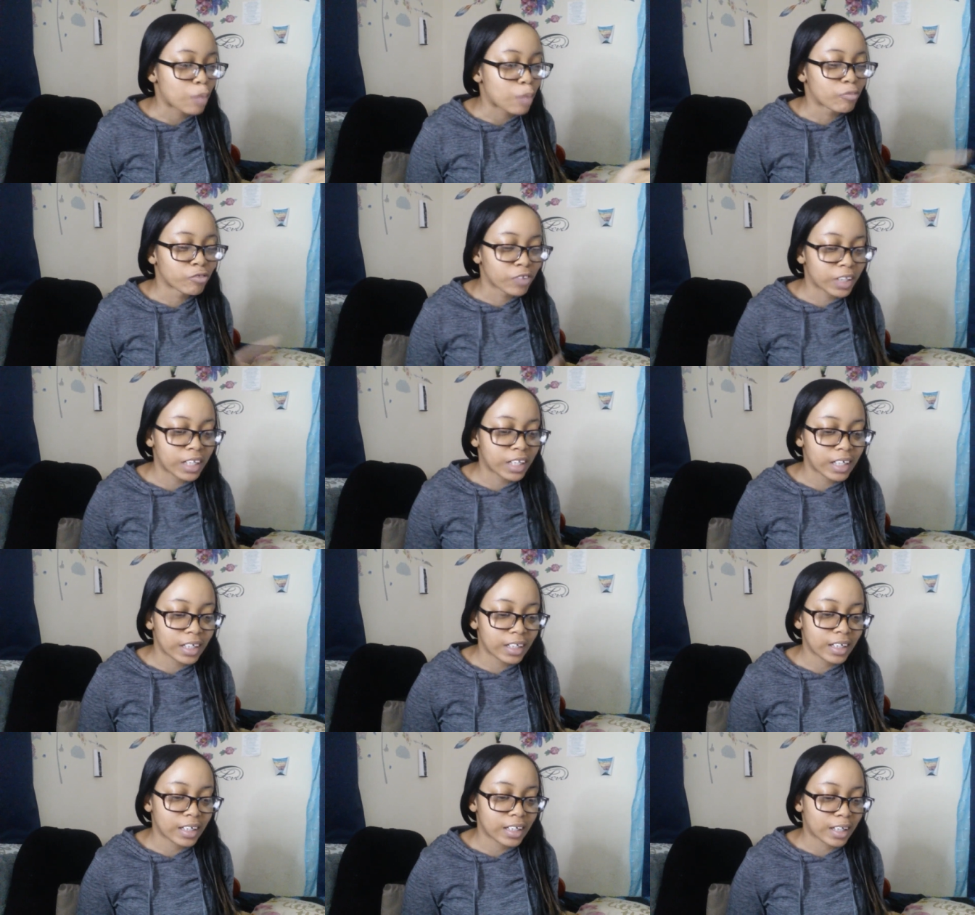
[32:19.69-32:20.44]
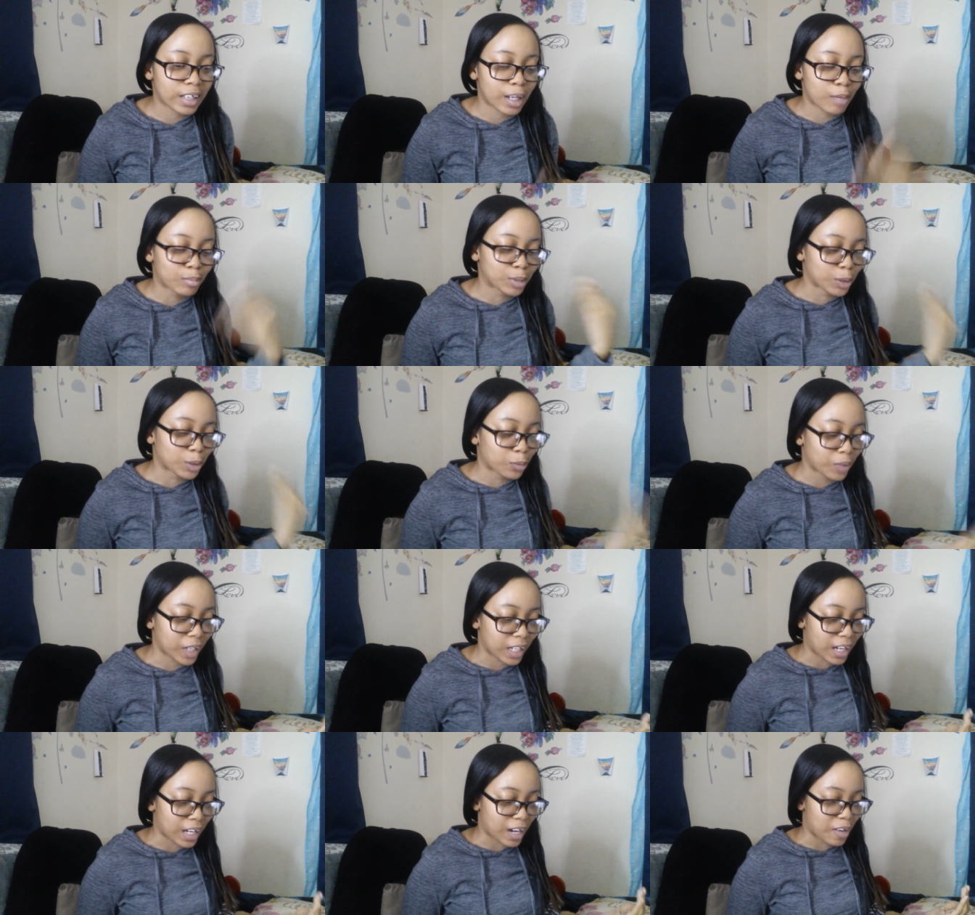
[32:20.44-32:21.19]
I'm reading and then I'm
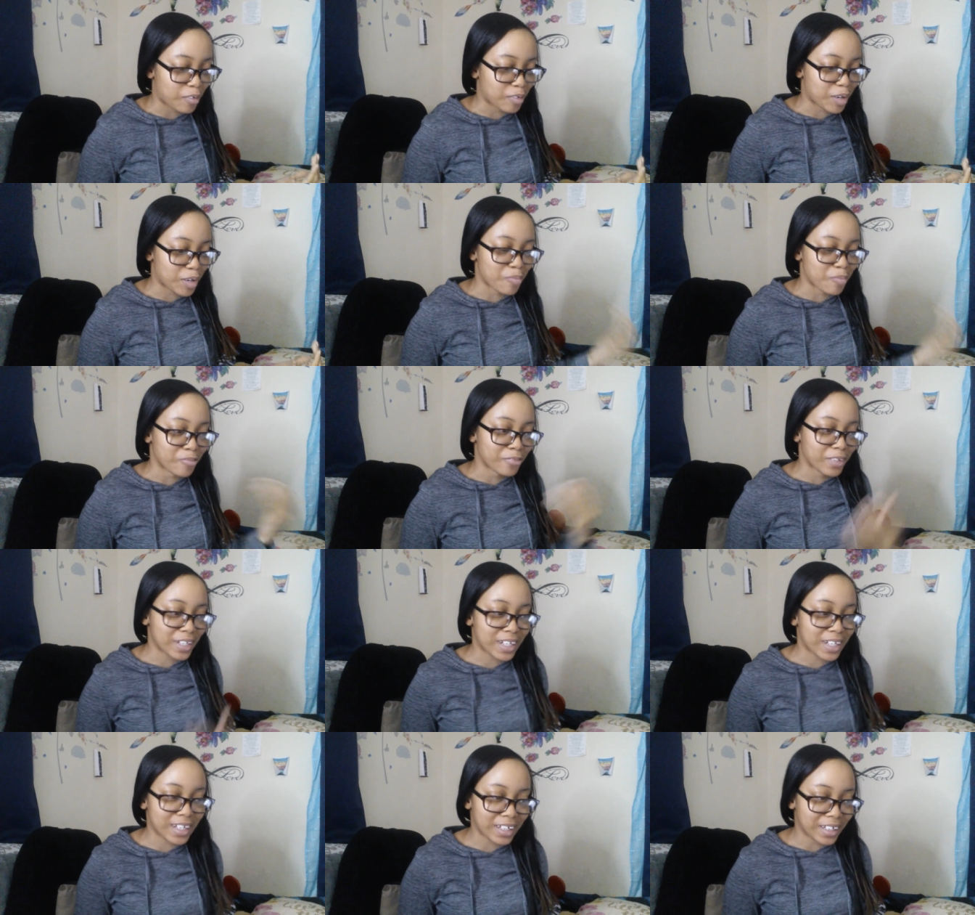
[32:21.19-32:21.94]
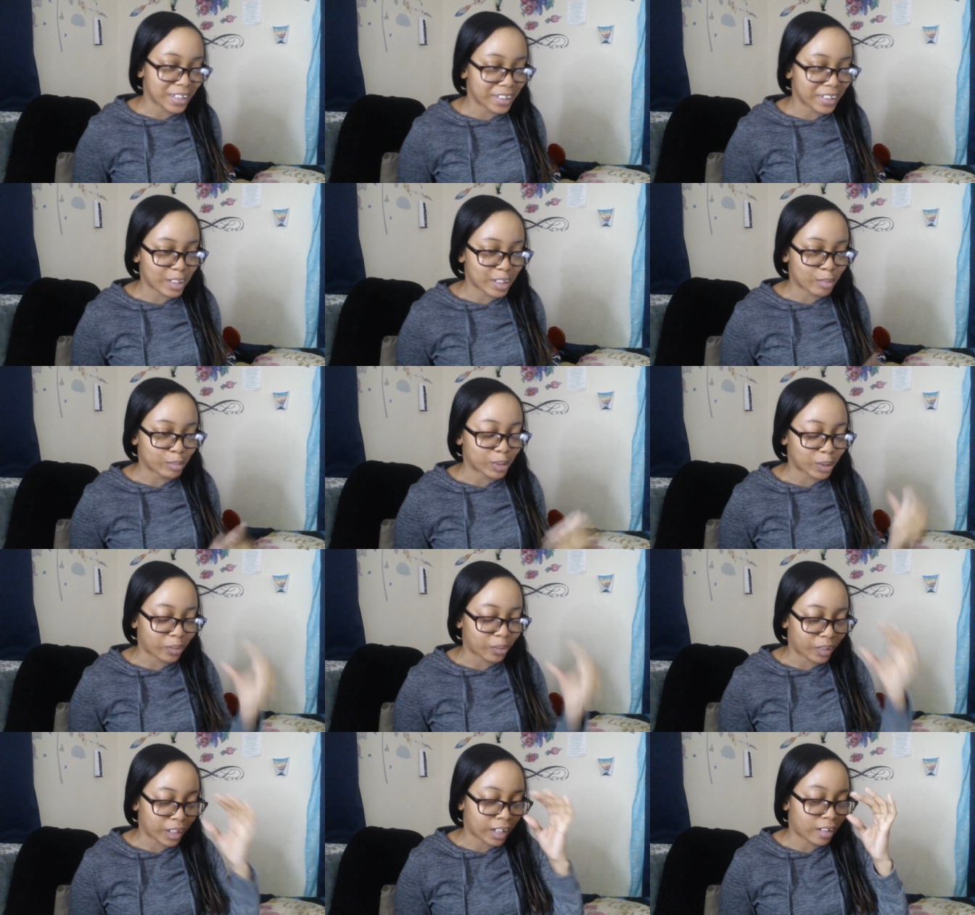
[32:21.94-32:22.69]
zoning out. I'm reading and then I'm
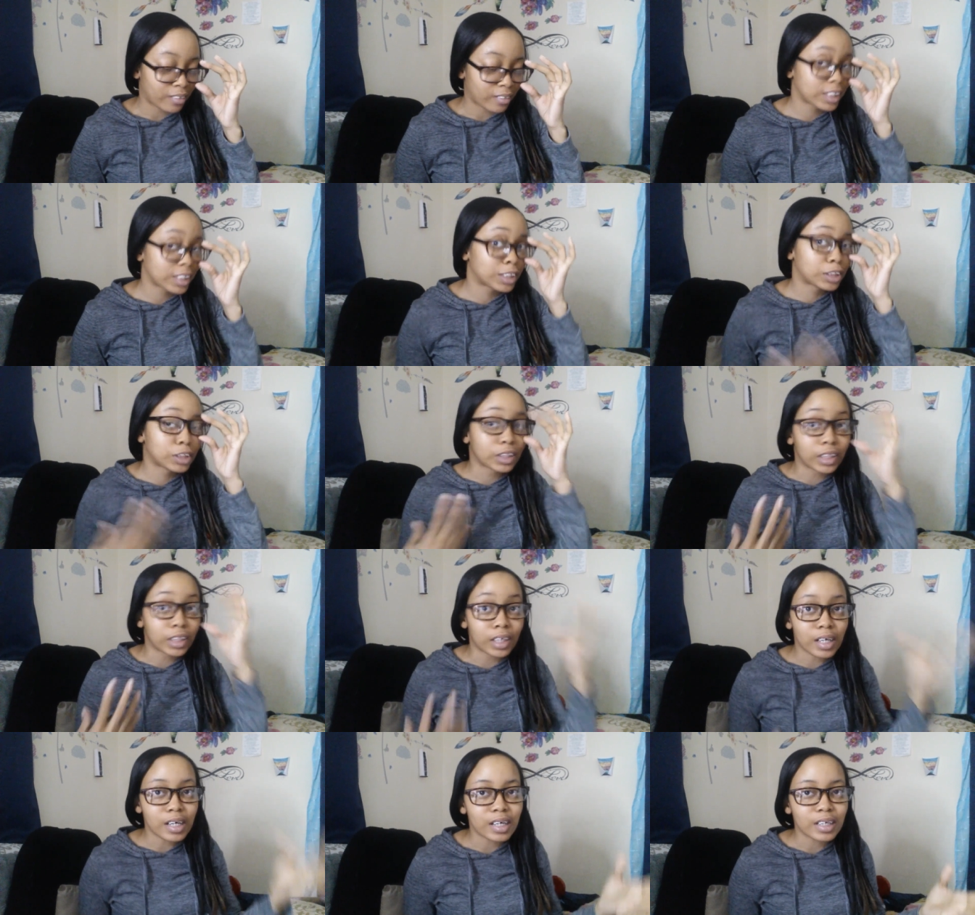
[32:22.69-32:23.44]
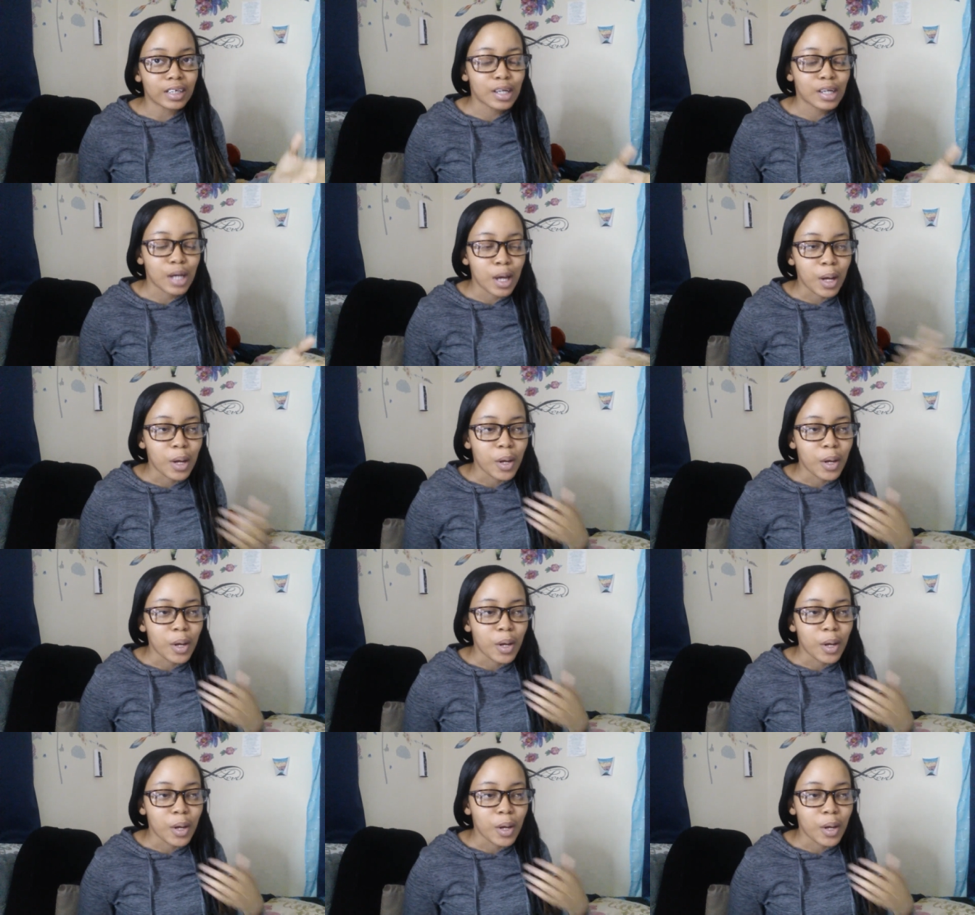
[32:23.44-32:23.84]
zoning out. It's good,